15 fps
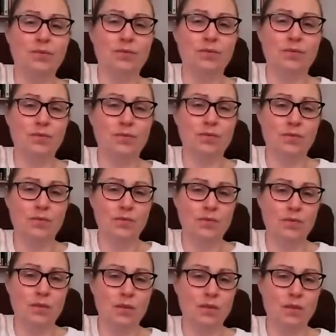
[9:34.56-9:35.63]

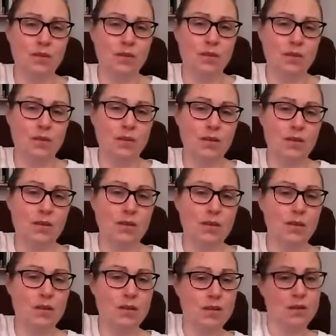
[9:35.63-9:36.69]
Nothing is said.